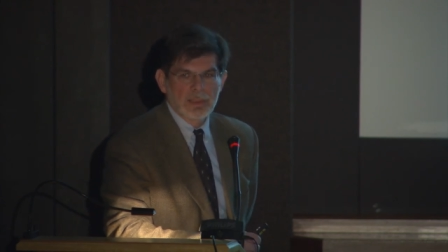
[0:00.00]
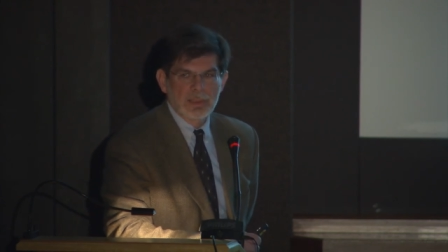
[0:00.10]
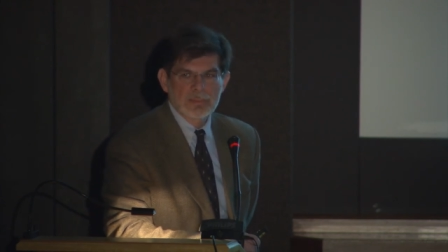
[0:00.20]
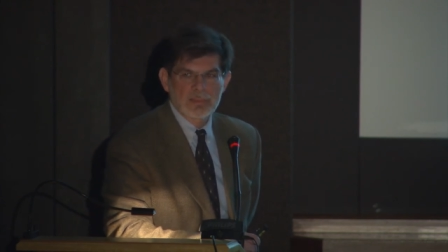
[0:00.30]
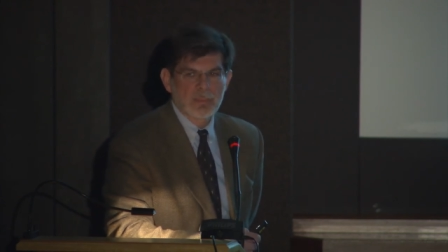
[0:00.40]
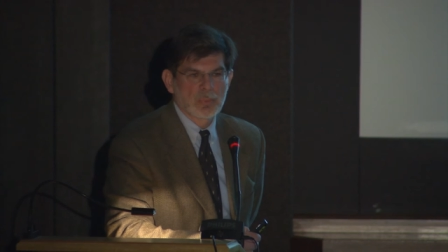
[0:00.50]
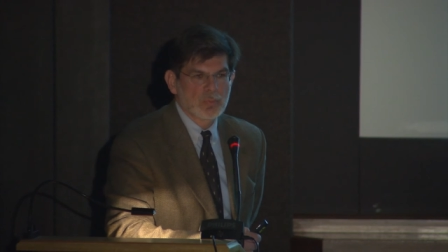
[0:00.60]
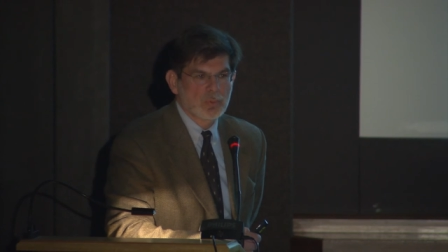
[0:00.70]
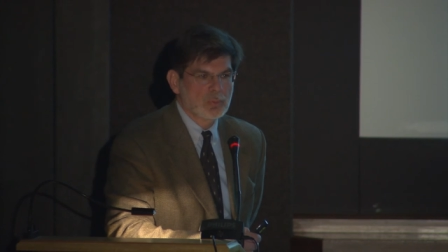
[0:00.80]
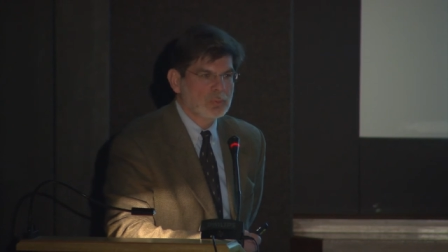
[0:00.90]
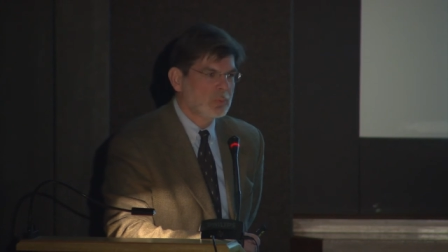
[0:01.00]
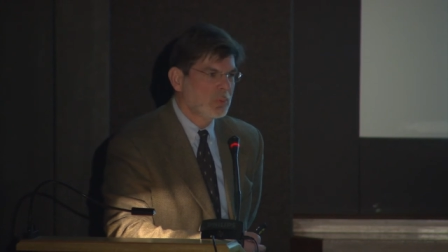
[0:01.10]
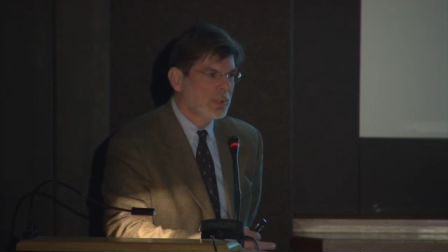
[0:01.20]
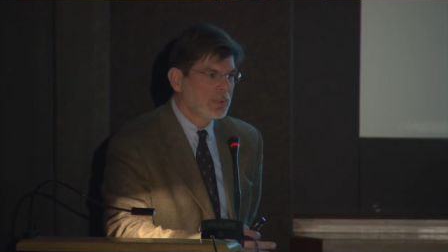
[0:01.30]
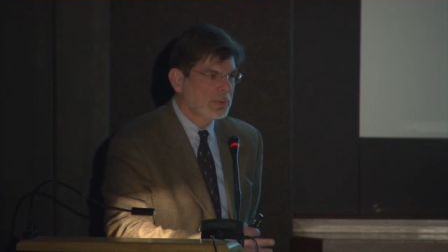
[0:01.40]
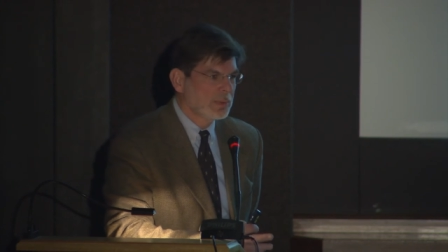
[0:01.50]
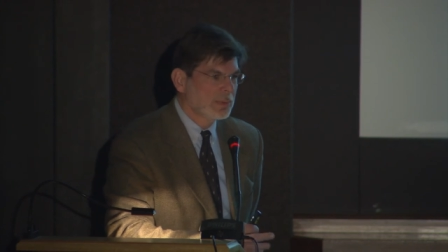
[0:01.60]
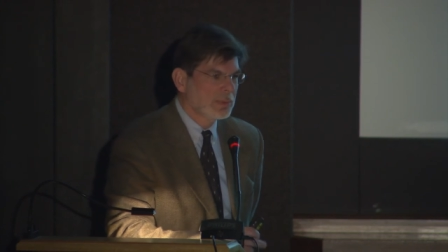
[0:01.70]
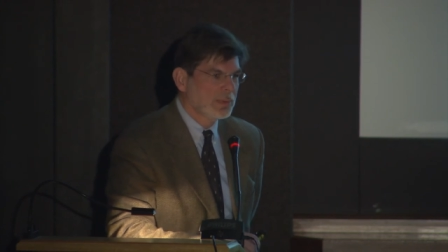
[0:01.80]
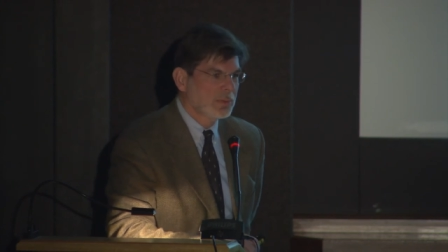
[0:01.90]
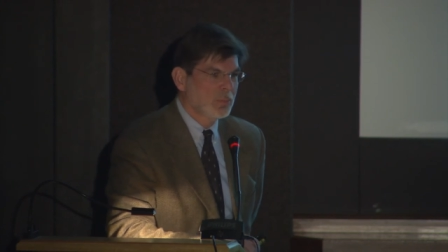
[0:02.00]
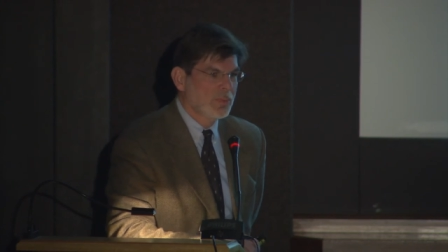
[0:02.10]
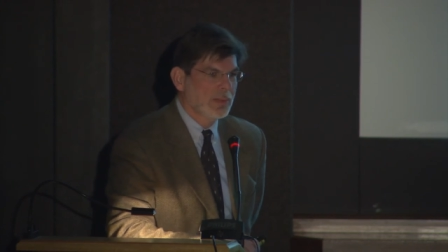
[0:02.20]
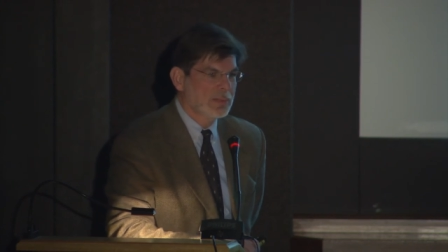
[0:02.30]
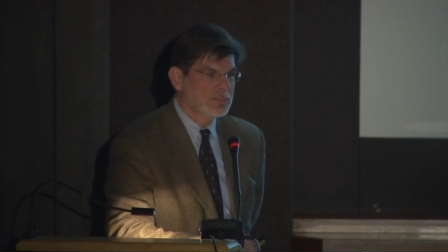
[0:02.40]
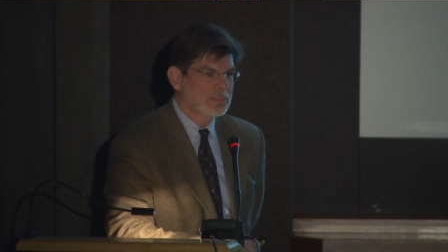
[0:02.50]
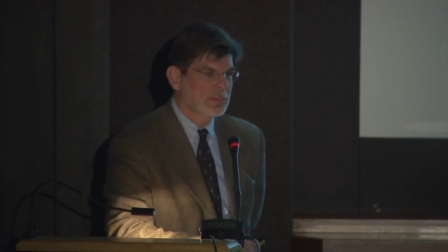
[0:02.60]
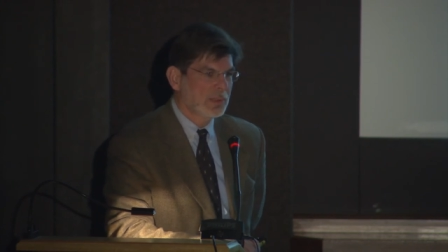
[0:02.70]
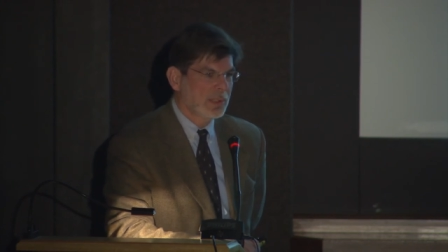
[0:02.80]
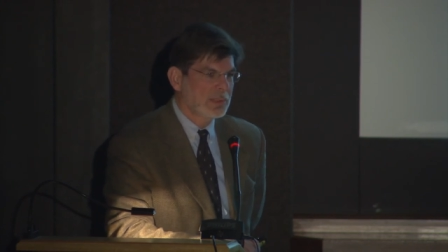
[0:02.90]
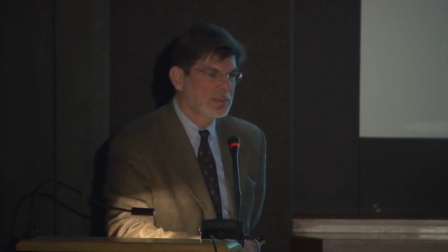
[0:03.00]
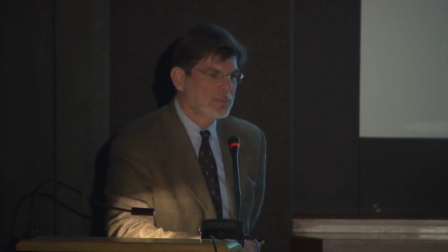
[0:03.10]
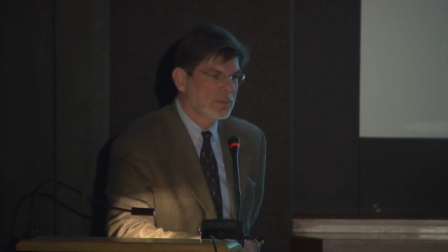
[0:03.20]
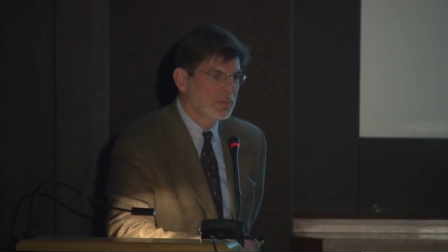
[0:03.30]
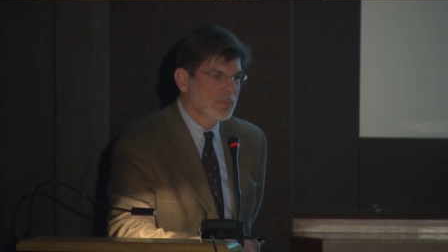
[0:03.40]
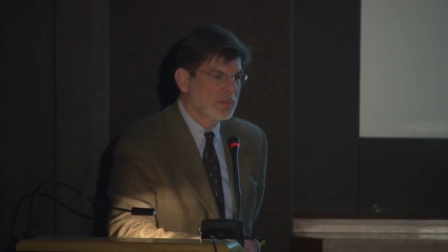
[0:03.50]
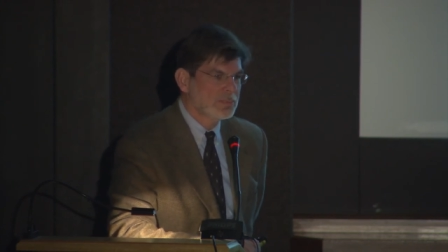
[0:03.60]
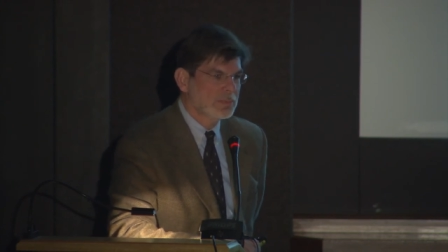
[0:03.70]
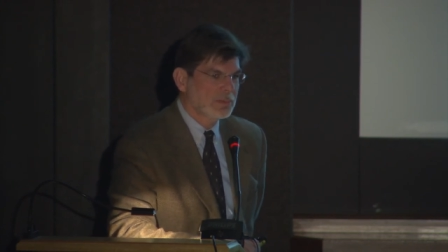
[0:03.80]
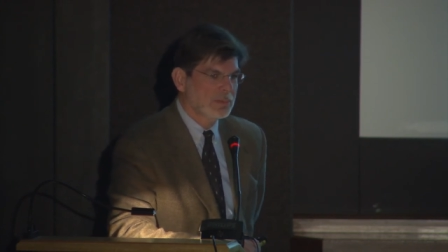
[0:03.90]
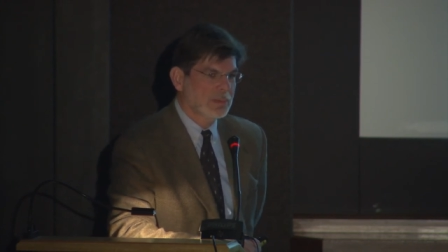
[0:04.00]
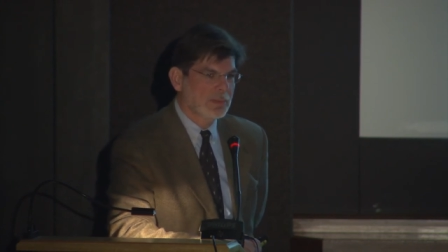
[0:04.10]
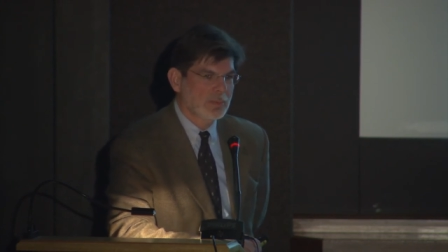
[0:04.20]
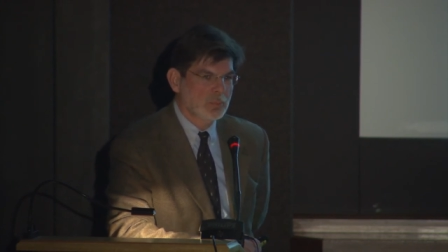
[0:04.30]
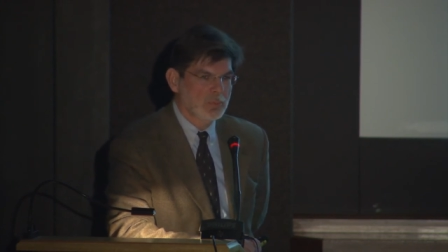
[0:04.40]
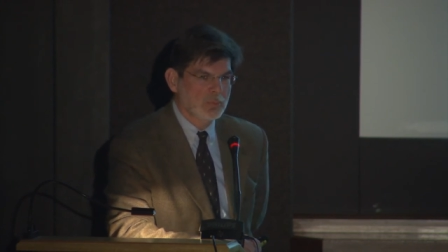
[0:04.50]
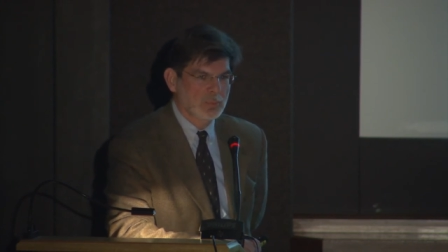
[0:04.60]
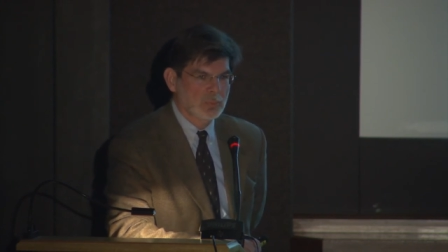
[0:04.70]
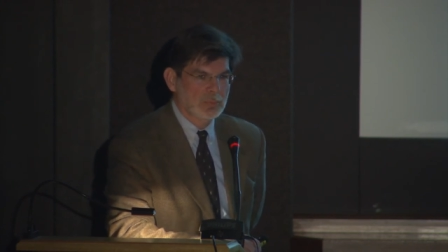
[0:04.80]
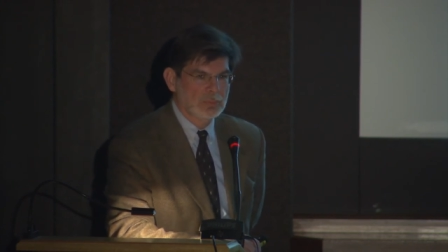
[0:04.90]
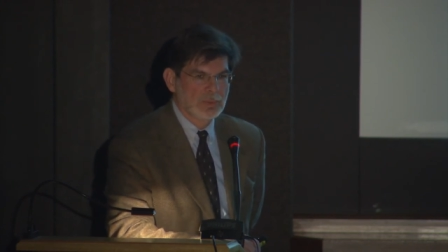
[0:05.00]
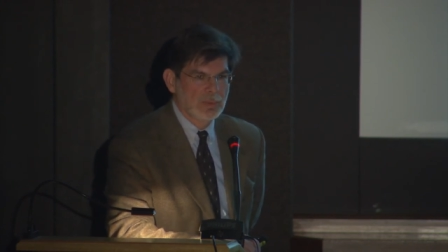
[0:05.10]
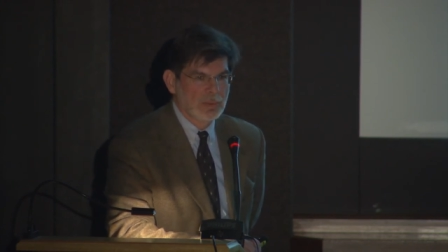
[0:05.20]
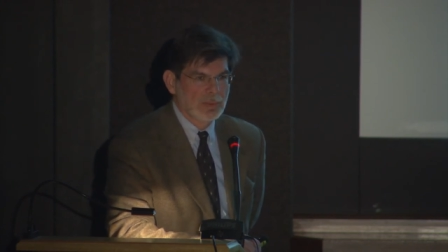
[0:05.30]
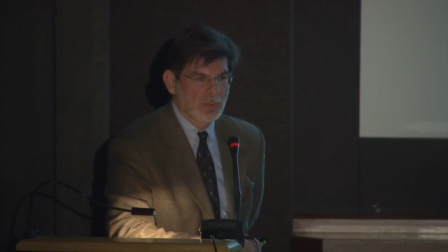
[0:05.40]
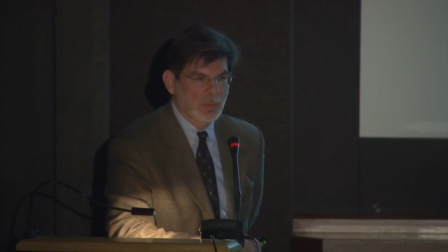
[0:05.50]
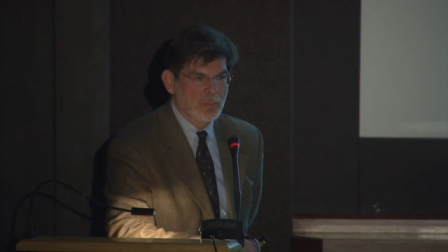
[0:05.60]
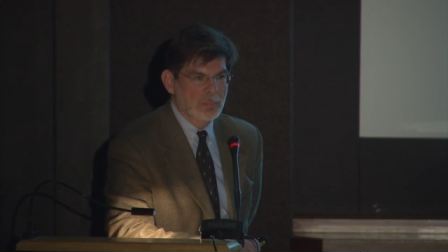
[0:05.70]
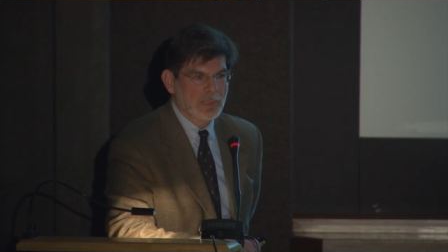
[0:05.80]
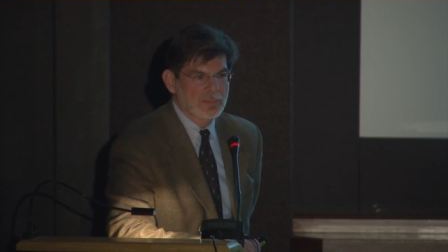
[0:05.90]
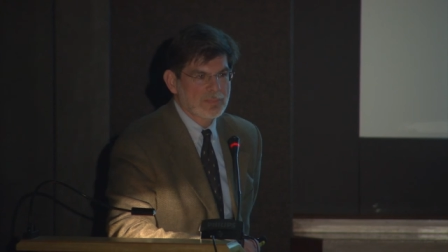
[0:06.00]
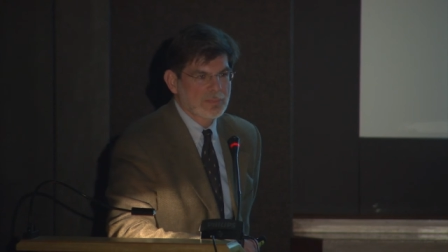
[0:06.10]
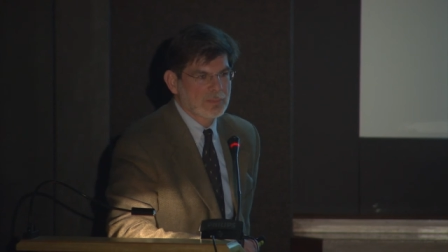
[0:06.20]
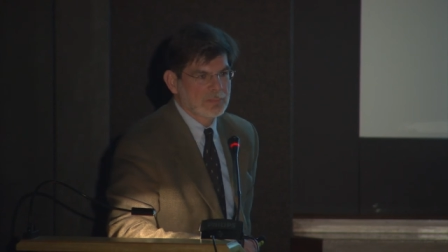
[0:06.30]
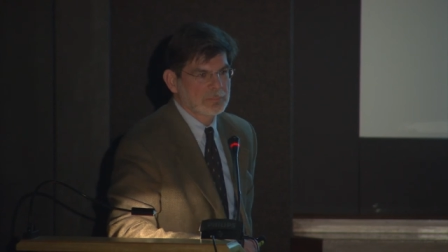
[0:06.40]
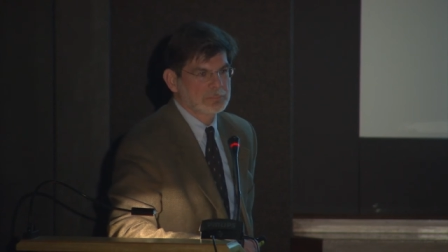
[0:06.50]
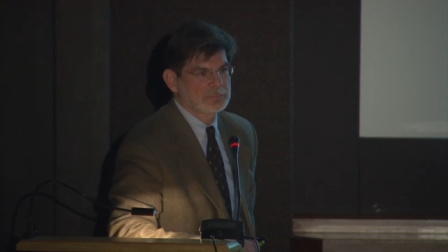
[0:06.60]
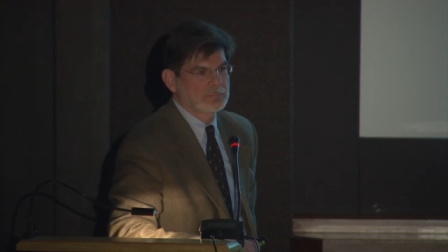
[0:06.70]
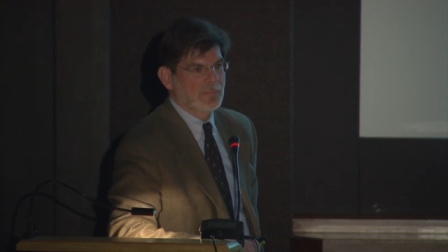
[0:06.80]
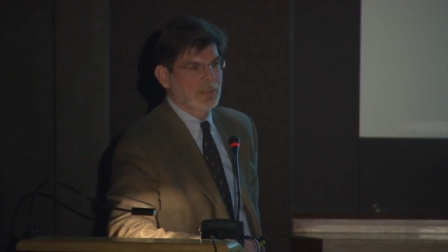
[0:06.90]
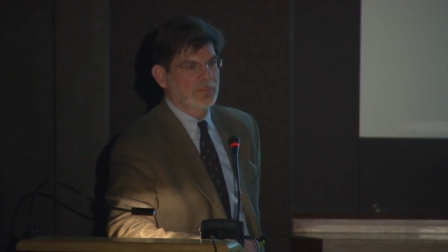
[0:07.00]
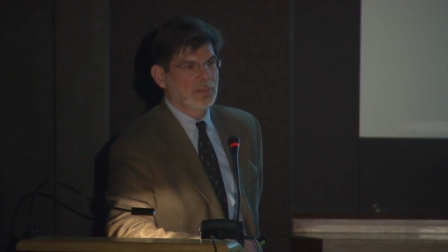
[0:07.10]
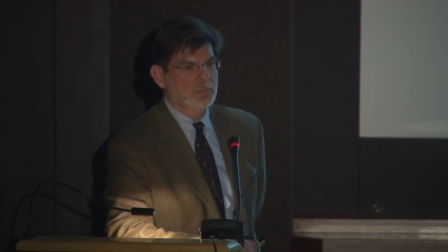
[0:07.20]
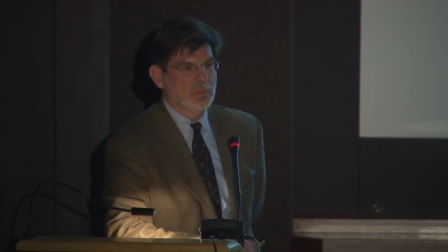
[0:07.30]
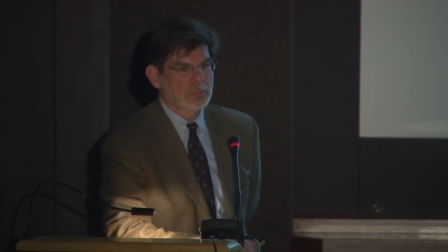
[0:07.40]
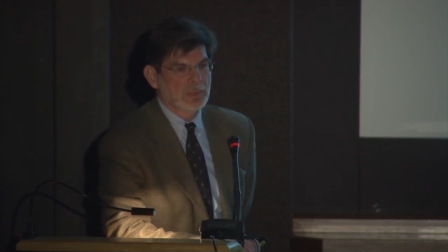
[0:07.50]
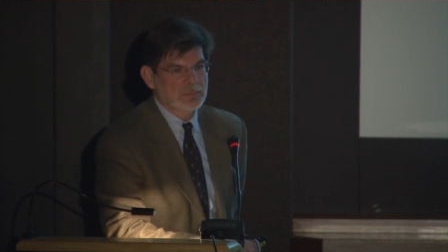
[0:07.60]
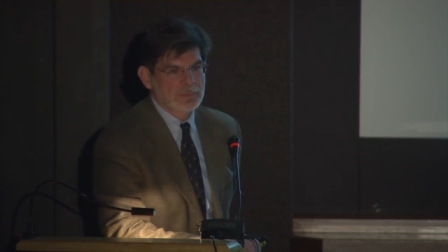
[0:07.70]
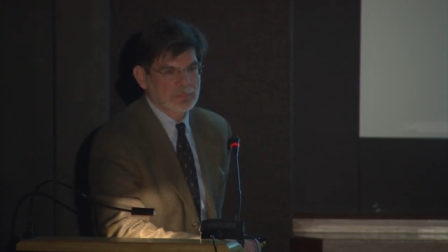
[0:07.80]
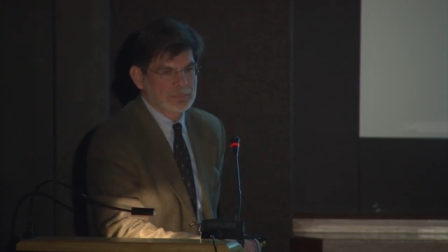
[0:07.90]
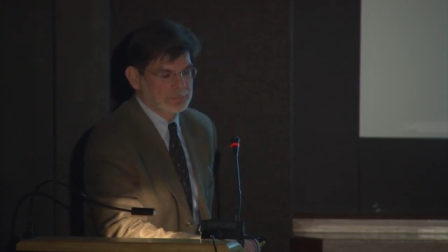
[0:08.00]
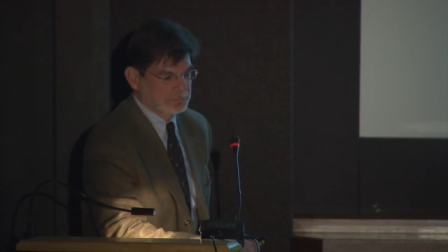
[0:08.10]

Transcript: And I guess some of you who are uh, here with us uh, are interested in this, and I wish you all the best. Thank you very much.